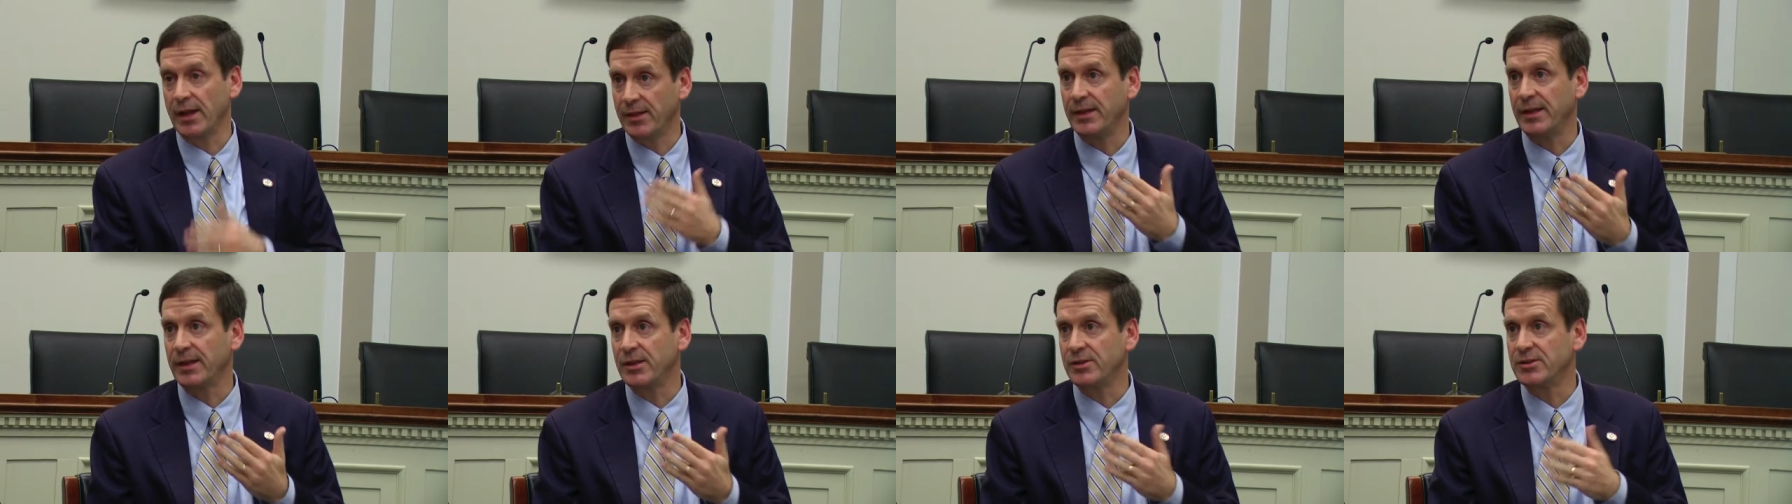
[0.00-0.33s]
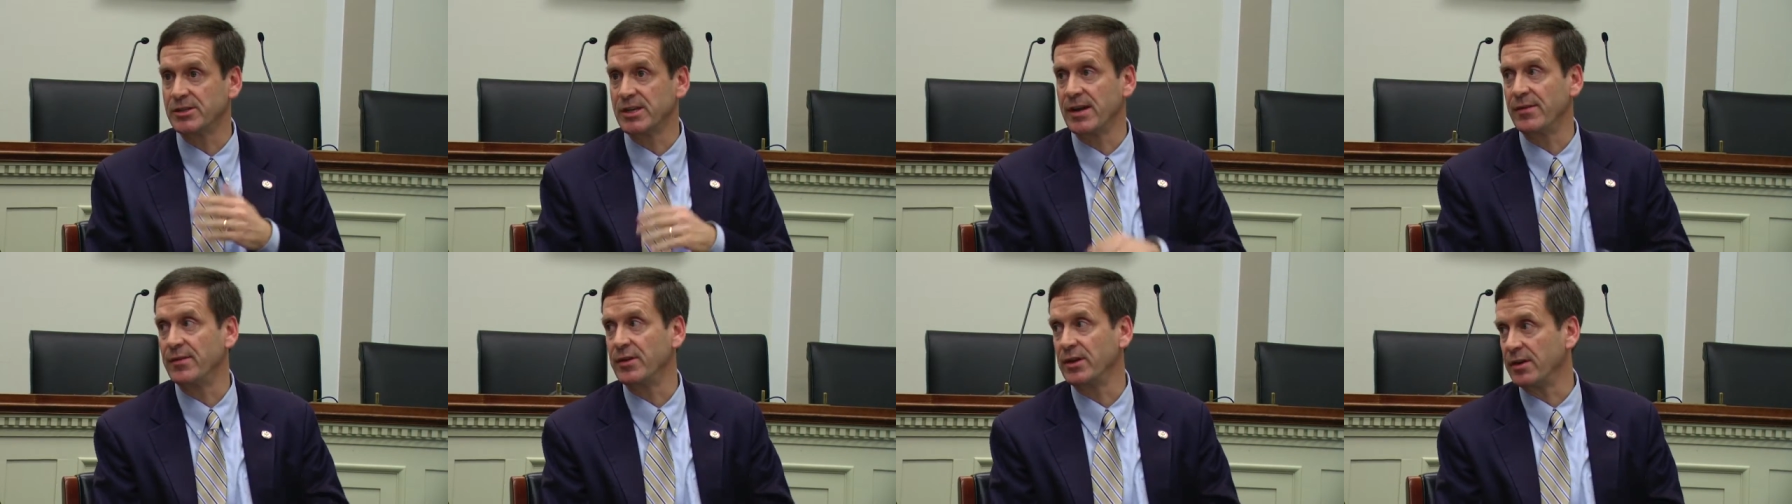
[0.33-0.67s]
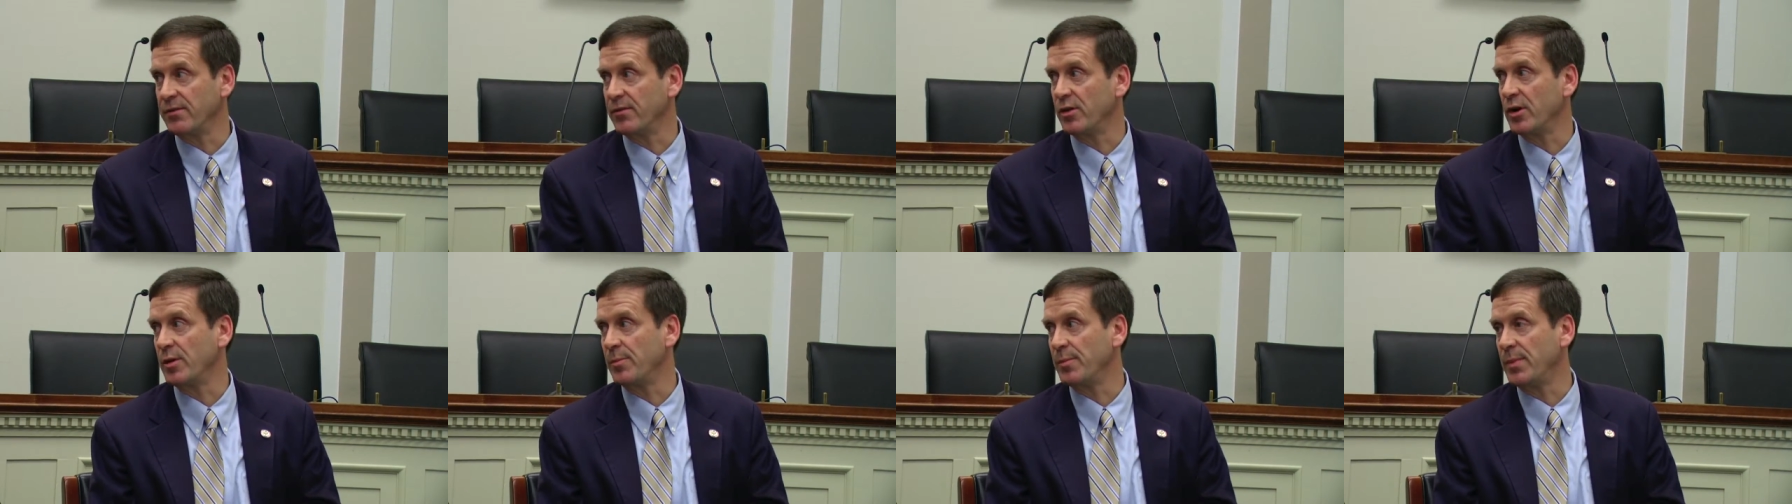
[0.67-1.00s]
I think it's
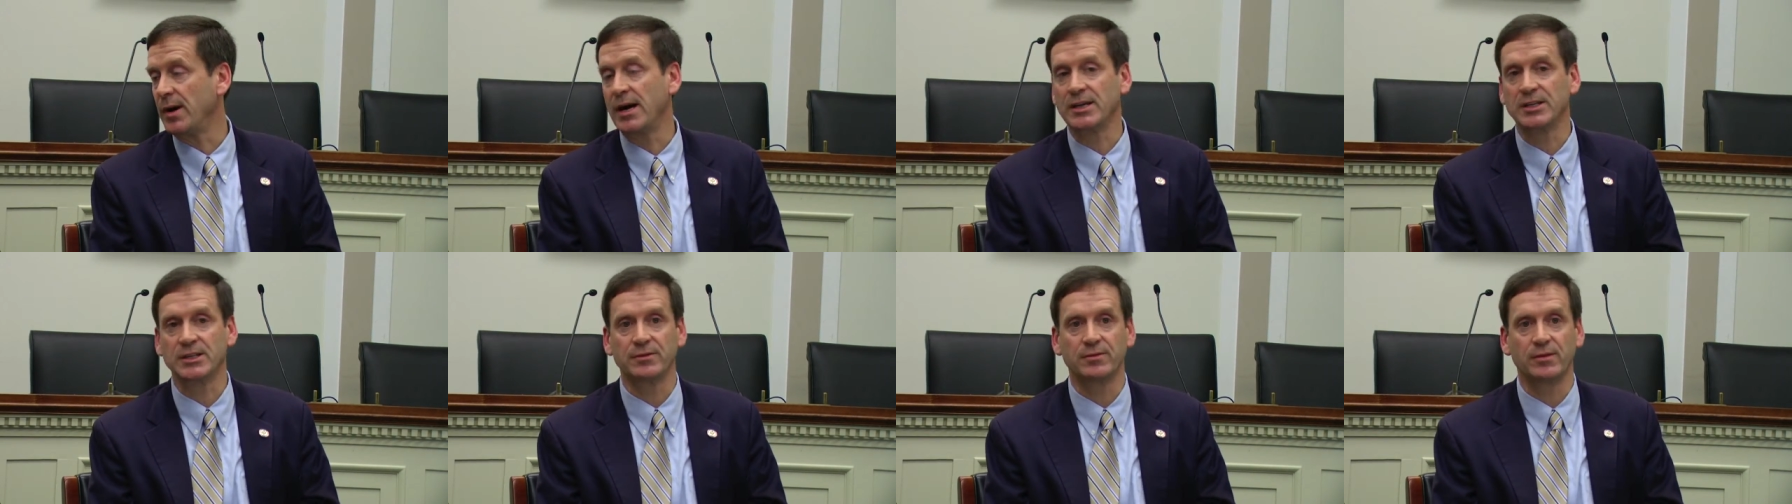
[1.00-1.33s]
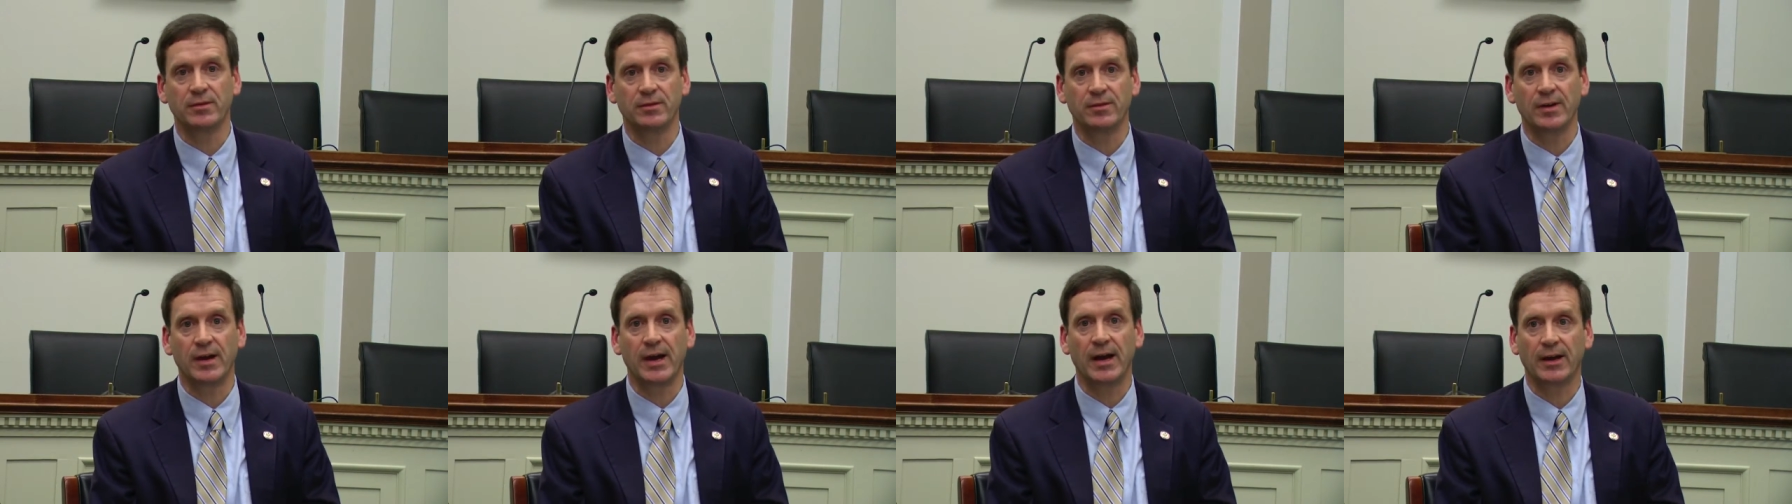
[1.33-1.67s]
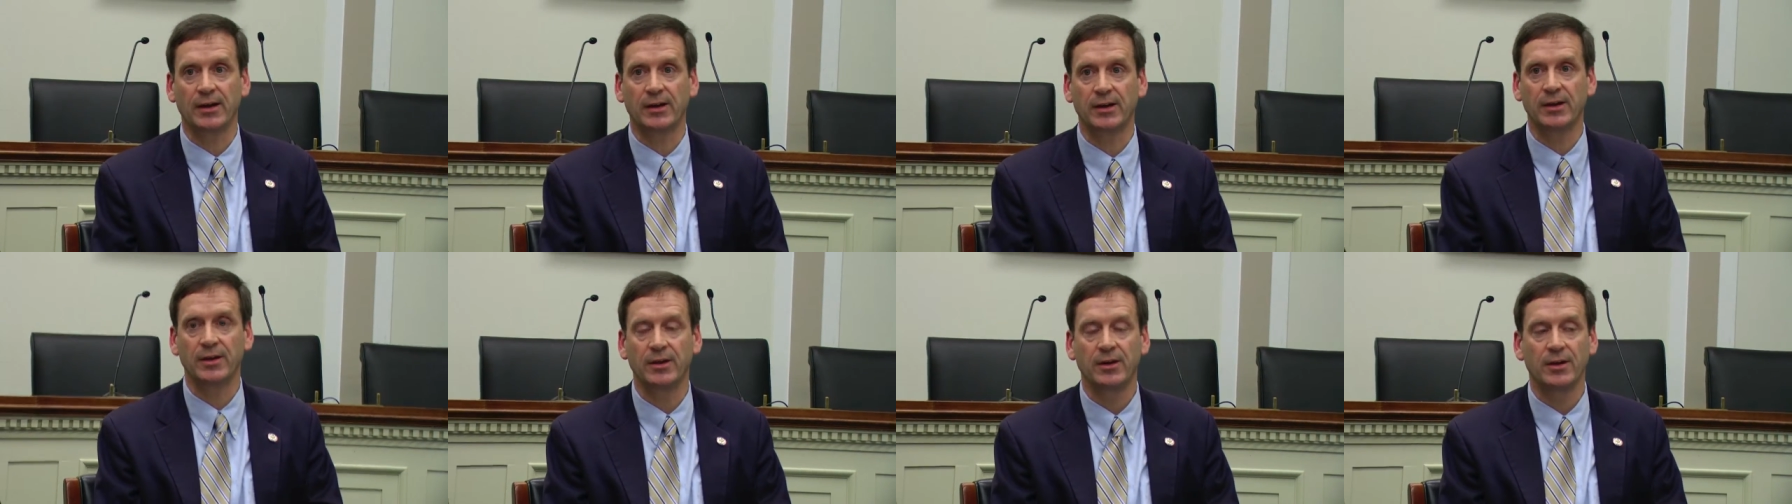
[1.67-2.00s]
having a very positive
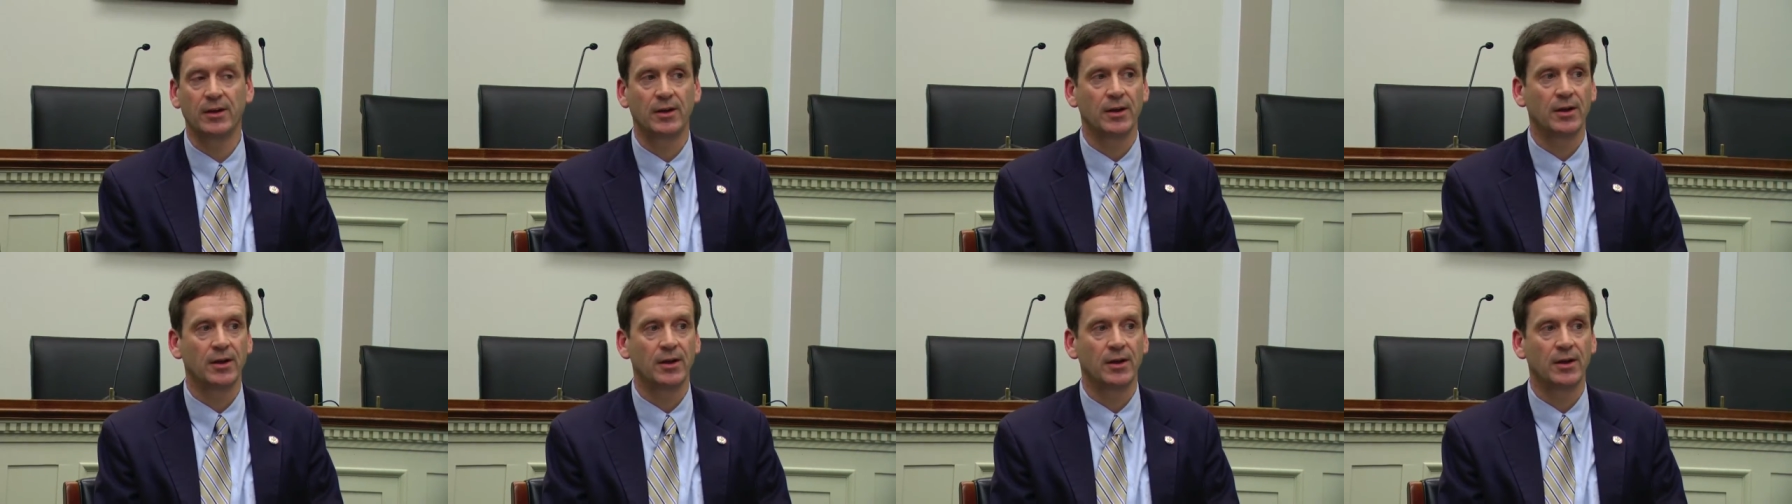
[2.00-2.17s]
effect.